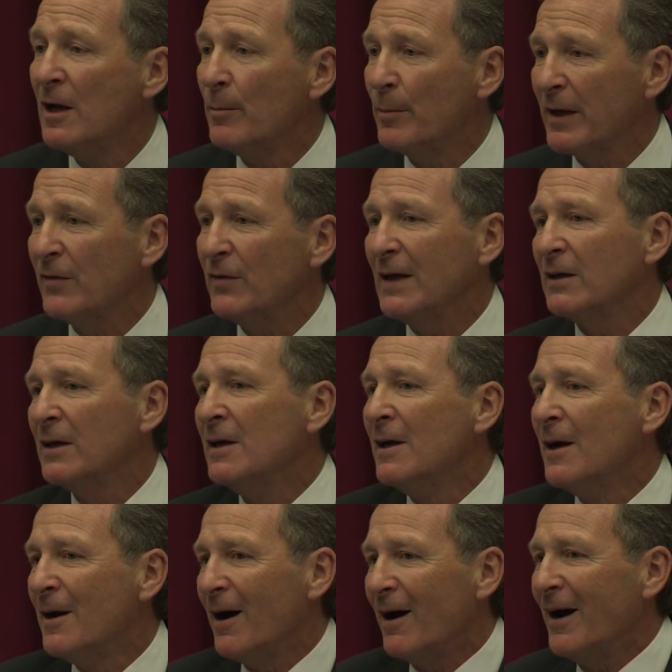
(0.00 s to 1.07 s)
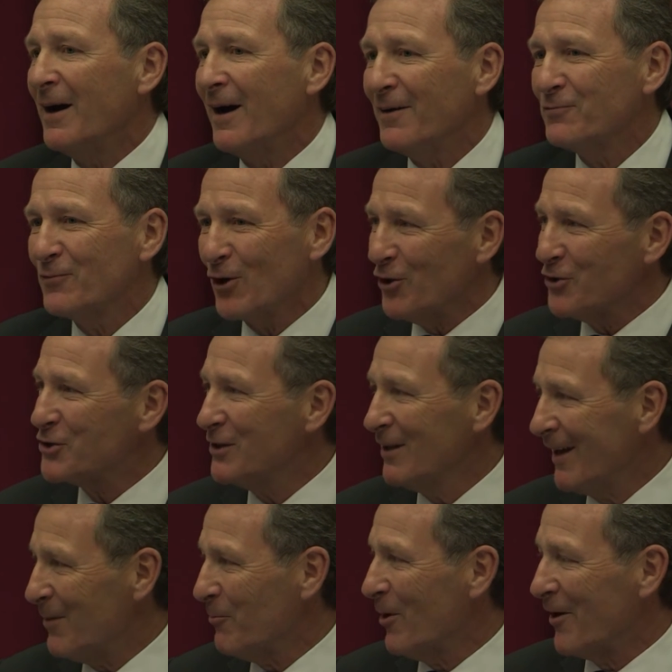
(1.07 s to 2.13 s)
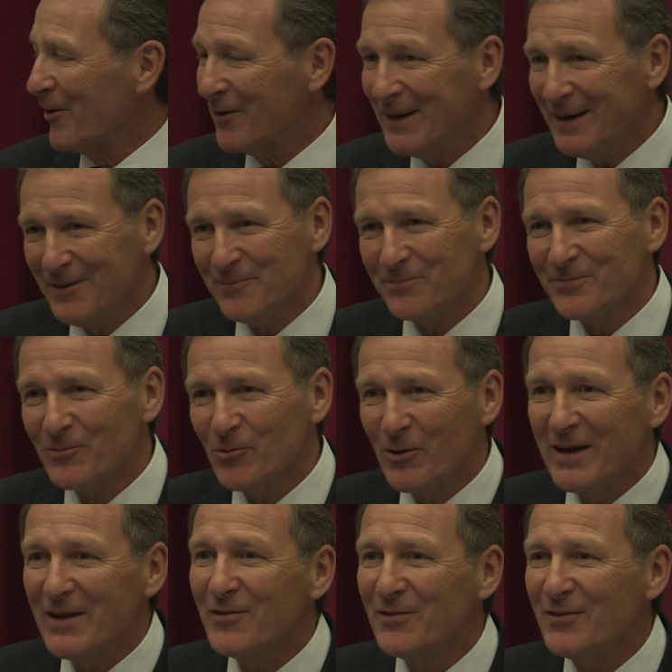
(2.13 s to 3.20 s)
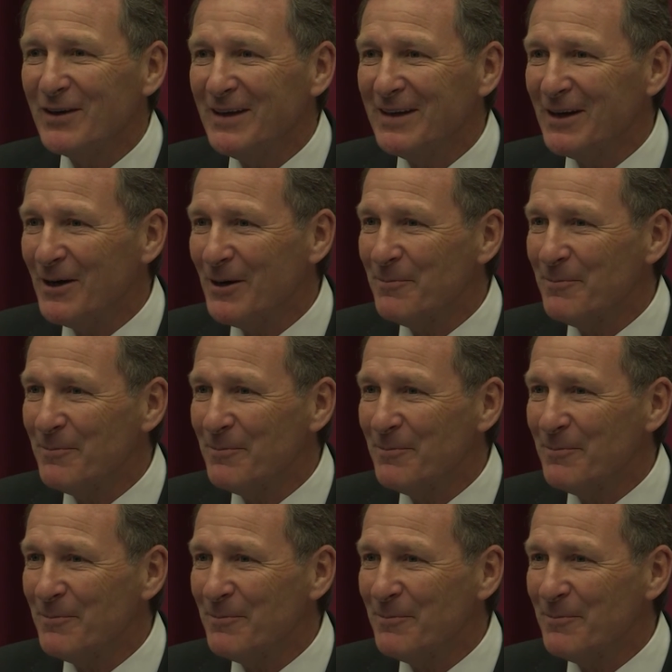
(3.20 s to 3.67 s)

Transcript: But I think I've got a slight worry with the